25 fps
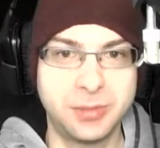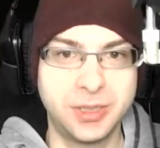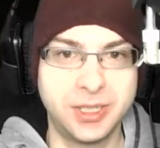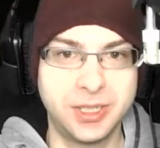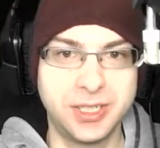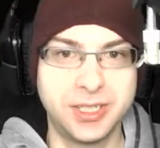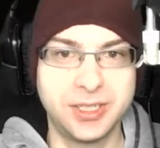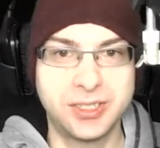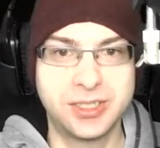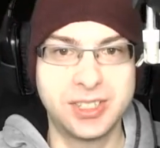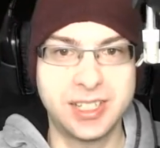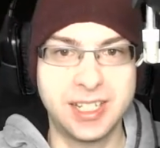
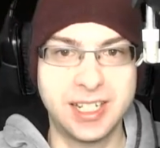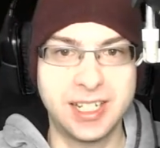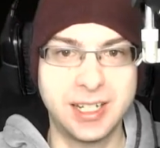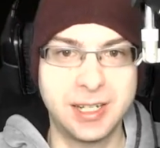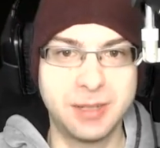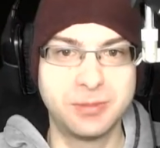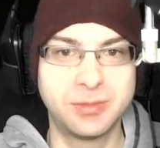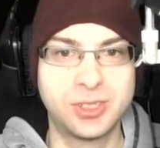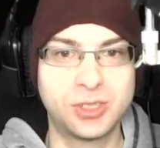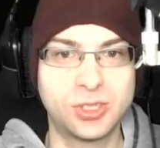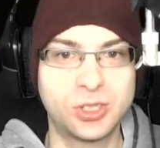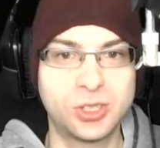because I
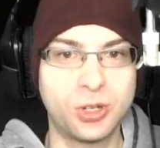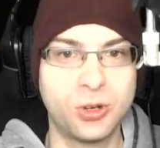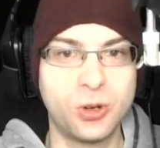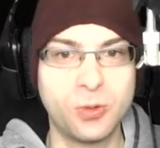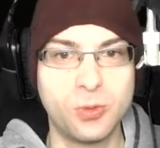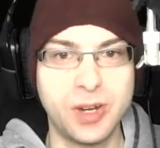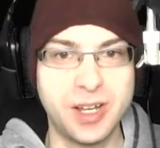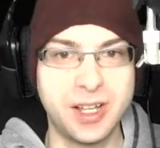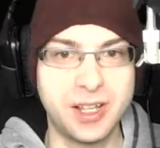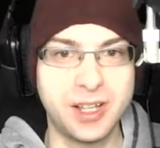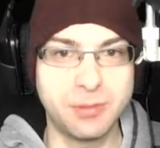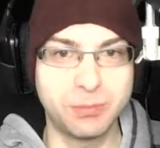am so
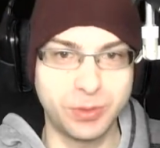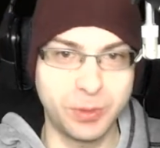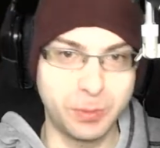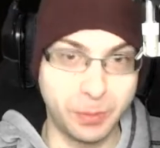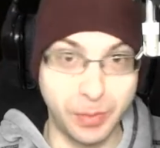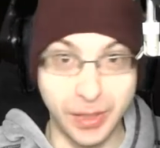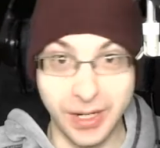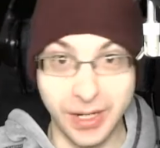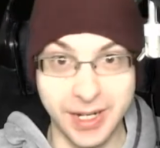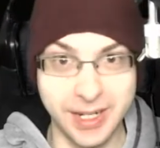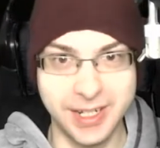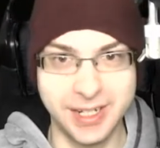well
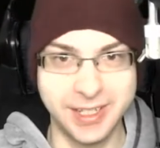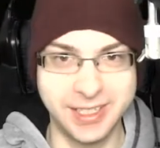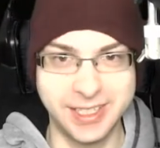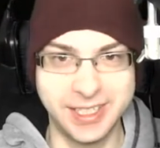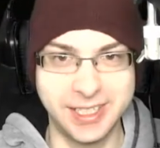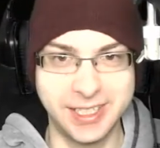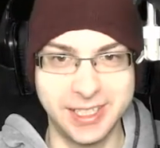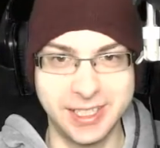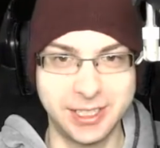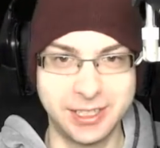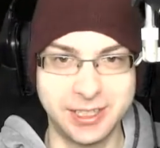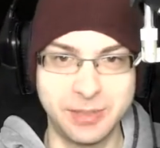prepared
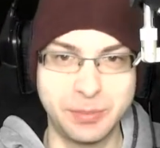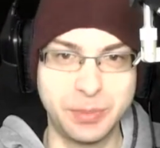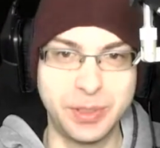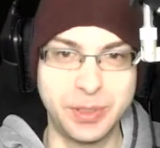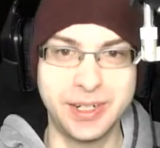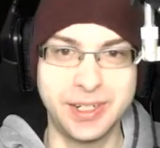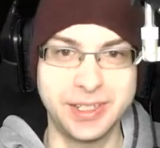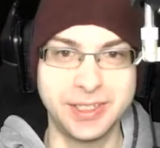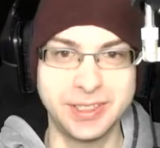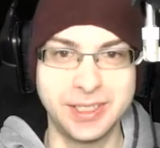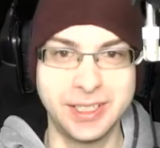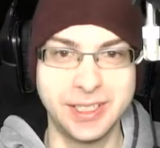here,
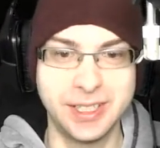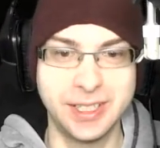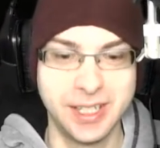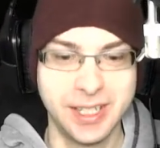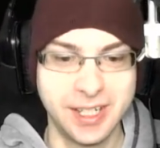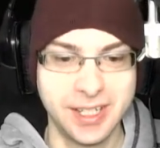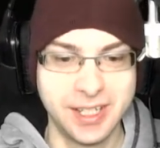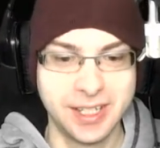apparently.